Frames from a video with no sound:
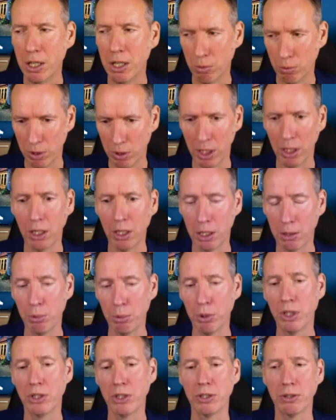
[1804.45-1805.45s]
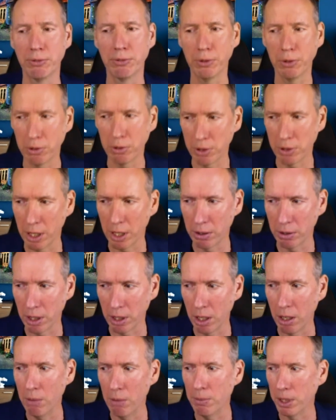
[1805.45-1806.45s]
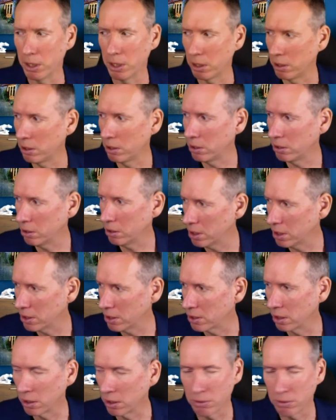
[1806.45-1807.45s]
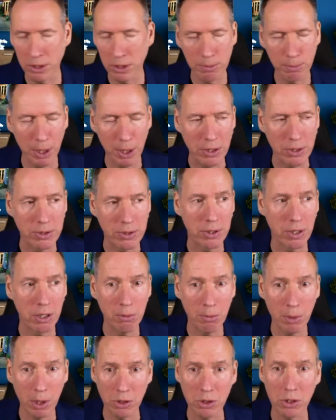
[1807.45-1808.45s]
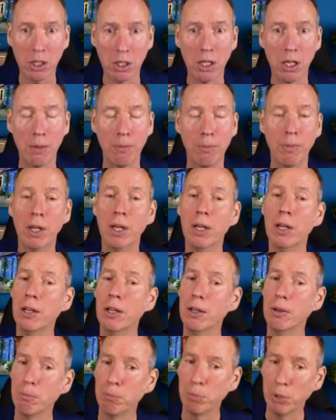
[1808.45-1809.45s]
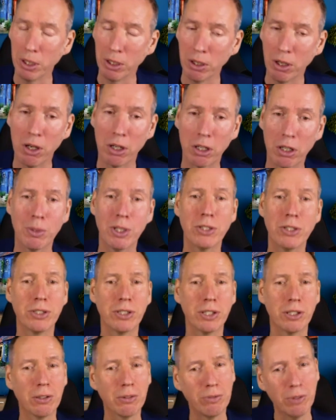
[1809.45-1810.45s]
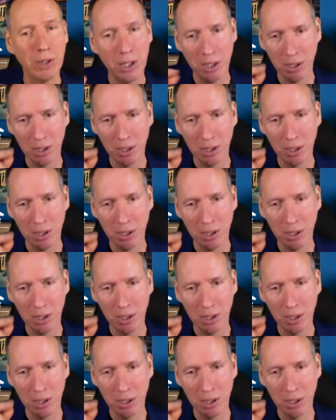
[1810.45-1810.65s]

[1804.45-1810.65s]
When they kind of bring to the foreground, they're like, oh my goodness, I could spend so much time being hard on myself.